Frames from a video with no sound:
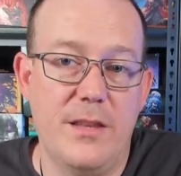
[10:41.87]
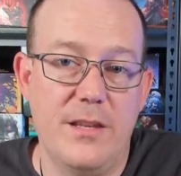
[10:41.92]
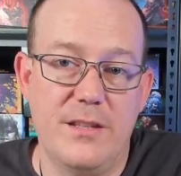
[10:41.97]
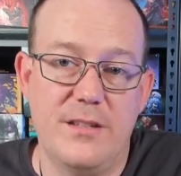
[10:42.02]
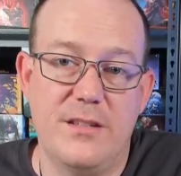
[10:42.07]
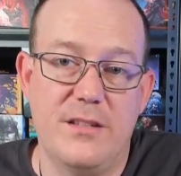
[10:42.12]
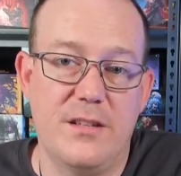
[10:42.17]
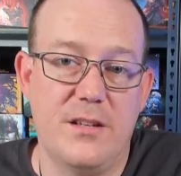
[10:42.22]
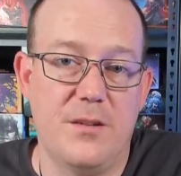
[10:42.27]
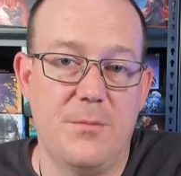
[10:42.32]

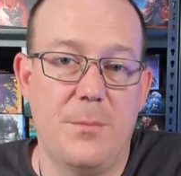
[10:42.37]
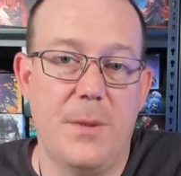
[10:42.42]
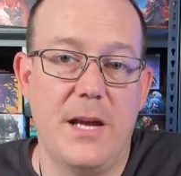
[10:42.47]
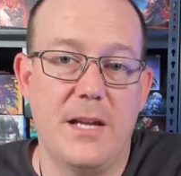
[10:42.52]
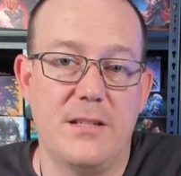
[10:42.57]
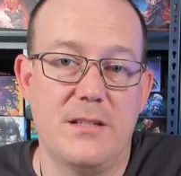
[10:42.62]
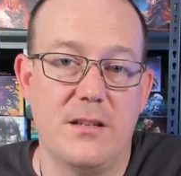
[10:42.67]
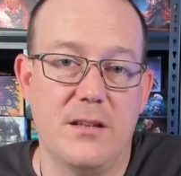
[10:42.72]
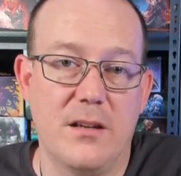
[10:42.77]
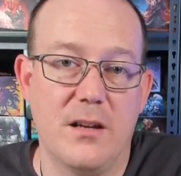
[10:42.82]
This is an
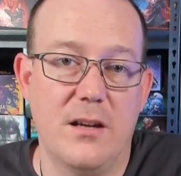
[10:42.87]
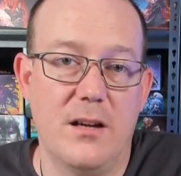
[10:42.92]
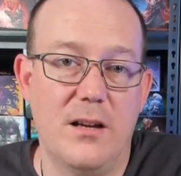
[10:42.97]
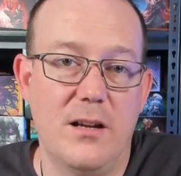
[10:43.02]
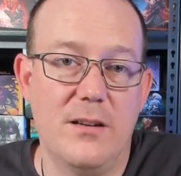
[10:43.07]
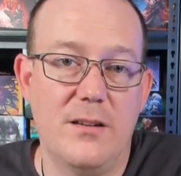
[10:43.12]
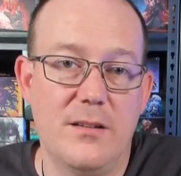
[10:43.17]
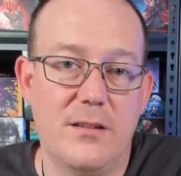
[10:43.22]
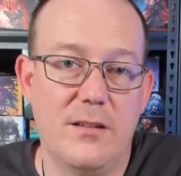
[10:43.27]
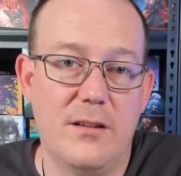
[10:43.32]
amazing
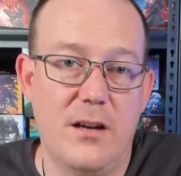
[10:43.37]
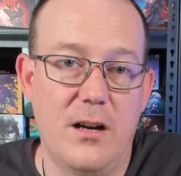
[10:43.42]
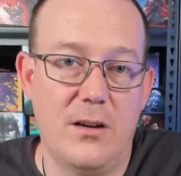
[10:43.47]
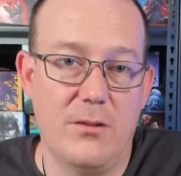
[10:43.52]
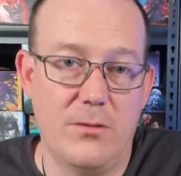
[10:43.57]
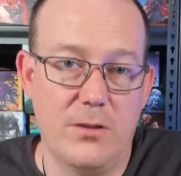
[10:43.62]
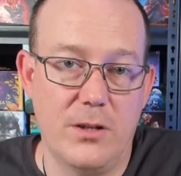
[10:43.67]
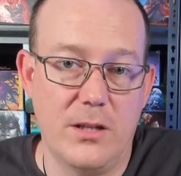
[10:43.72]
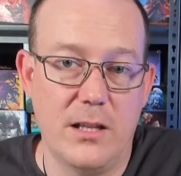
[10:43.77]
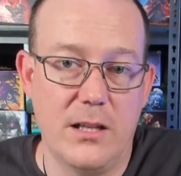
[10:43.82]
card.
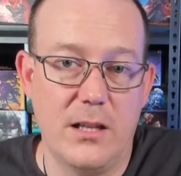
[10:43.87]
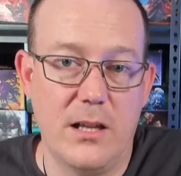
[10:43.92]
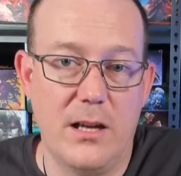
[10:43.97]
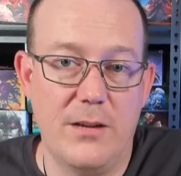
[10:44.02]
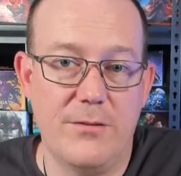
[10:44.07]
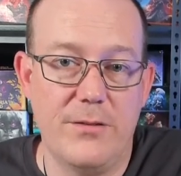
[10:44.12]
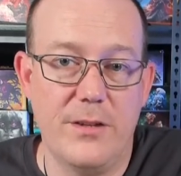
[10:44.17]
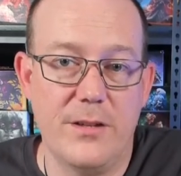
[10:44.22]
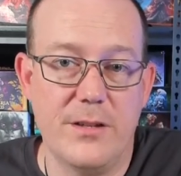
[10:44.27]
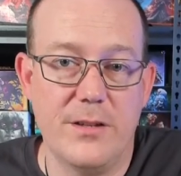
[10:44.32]
I really
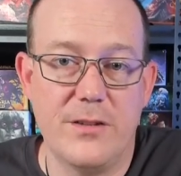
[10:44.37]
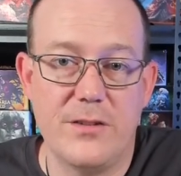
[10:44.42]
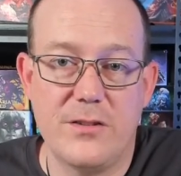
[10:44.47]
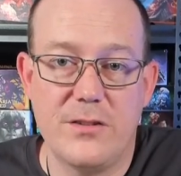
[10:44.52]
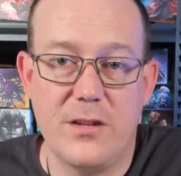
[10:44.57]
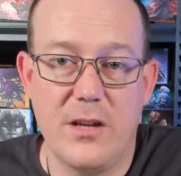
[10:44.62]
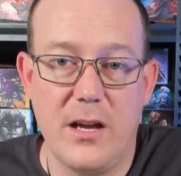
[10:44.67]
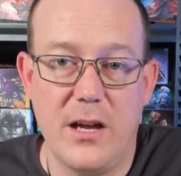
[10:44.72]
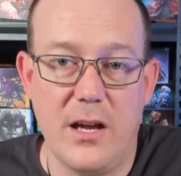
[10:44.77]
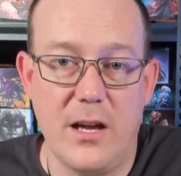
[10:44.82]
love
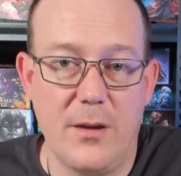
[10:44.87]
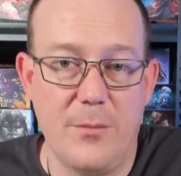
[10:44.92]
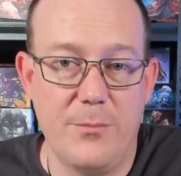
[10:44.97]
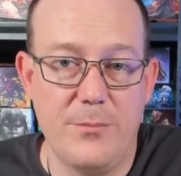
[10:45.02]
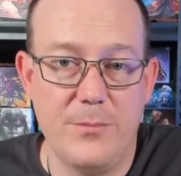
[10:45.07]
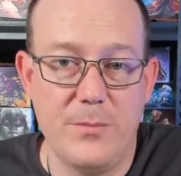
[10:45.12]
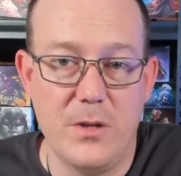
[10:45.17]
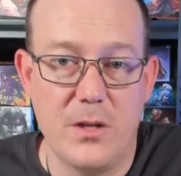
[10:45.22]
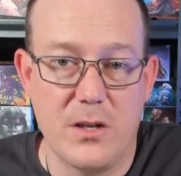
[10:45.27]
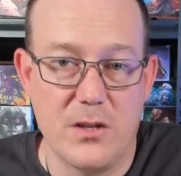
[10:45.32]
this.
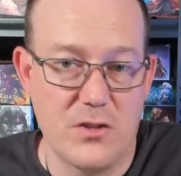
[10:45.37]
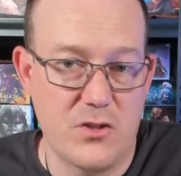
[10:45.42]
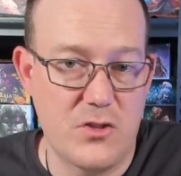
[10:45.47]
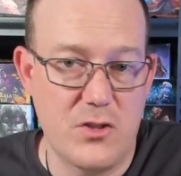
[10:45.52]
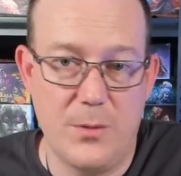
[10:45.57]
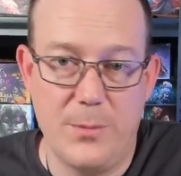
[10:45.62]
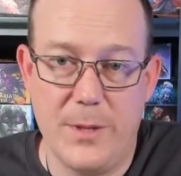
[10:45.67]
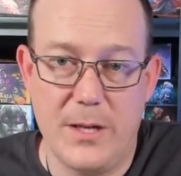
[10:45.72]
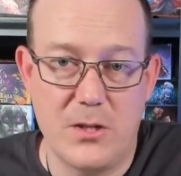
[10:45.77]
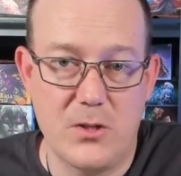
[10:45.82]
You can
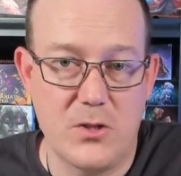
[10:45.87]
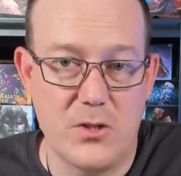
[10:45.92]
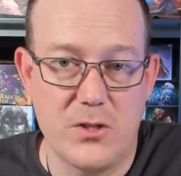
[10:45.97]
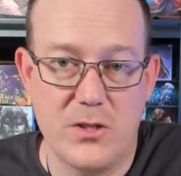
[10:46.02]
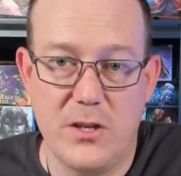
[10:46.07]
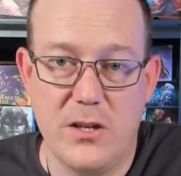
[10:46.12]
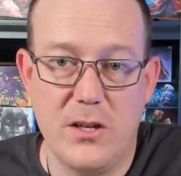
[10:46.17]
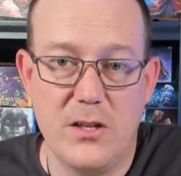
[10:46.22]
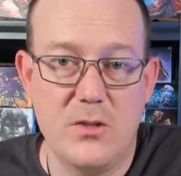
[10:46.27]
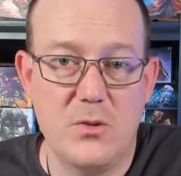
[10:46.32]
stop extra
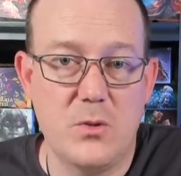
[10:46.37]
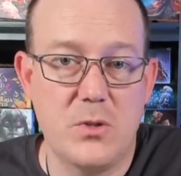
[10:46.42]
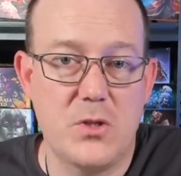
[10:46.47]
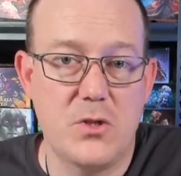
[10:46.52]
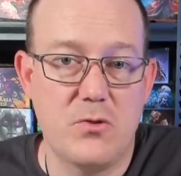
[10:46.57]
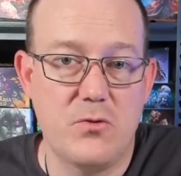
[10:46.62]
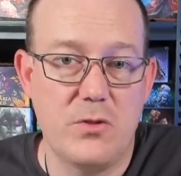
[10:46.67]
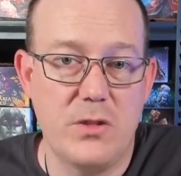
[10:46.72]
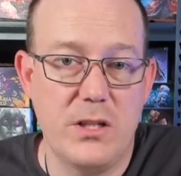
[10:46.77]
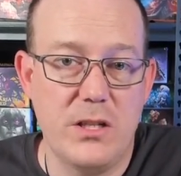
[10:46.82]
turns,
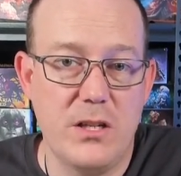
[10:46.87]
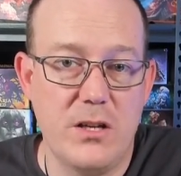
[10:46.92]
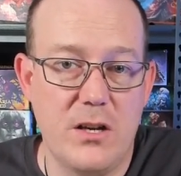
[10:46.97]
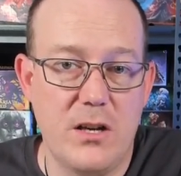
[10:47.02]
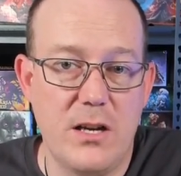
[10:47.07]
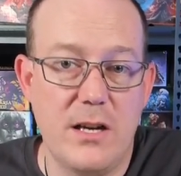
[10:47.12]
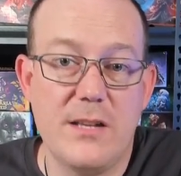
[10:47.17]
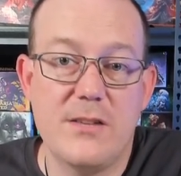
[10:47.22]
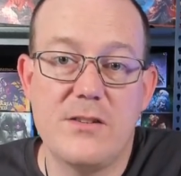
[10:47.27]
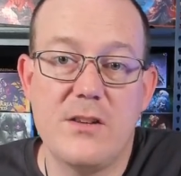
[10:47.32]
which is really
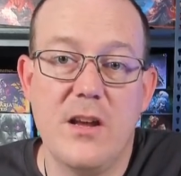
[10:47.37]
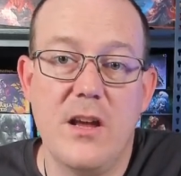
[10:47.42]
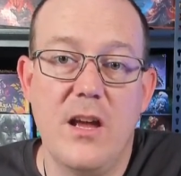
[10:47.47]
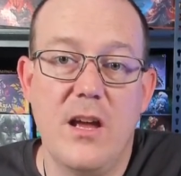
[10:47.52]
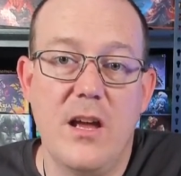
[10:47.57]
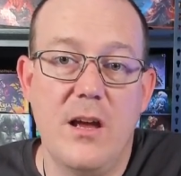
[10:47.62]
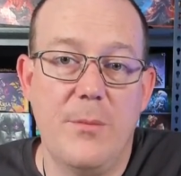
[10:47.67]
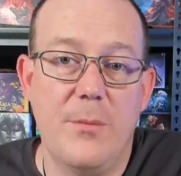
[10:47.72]
nice,